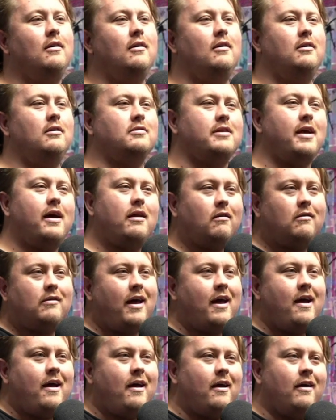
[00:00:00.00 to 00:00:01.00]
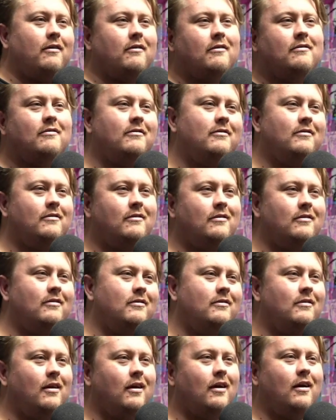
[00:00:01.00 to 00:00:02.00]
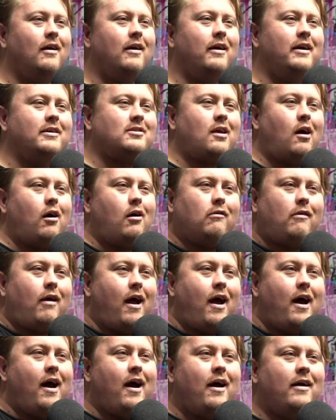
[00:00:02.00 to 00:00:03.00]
Settle down. It's all right.